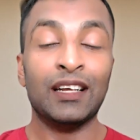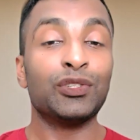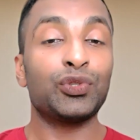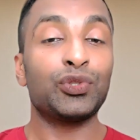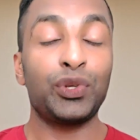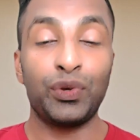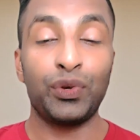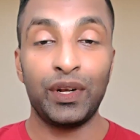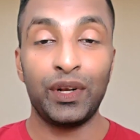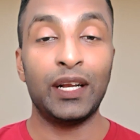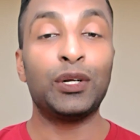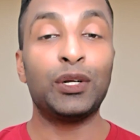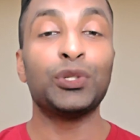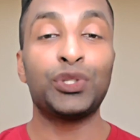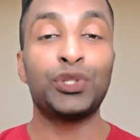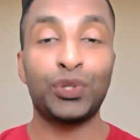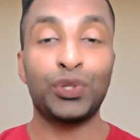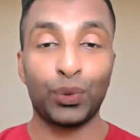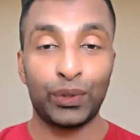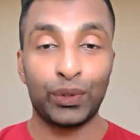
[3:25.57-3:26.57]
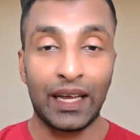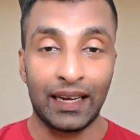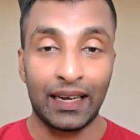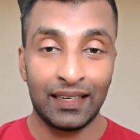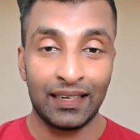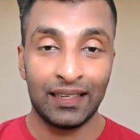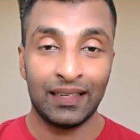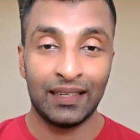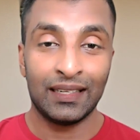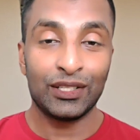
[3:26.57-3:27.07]
So you need to show that.
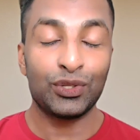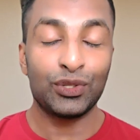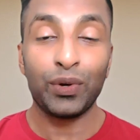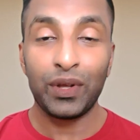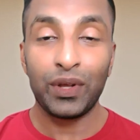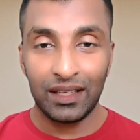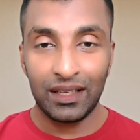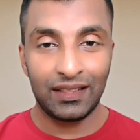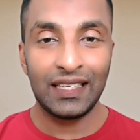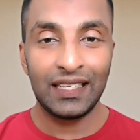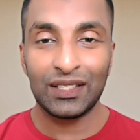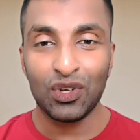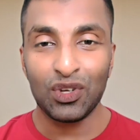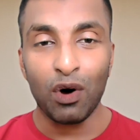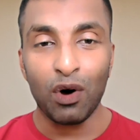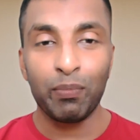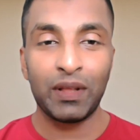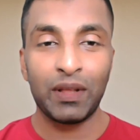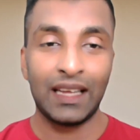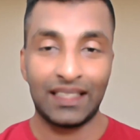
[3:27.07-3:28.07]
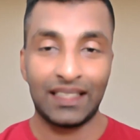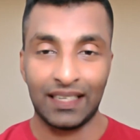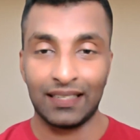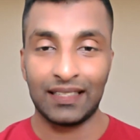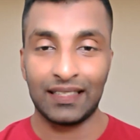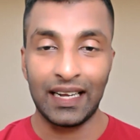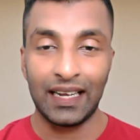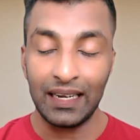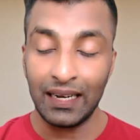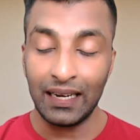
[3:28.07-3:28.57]
So these
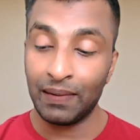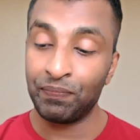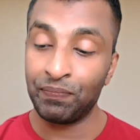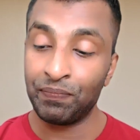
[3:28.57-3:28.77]
combinations, right?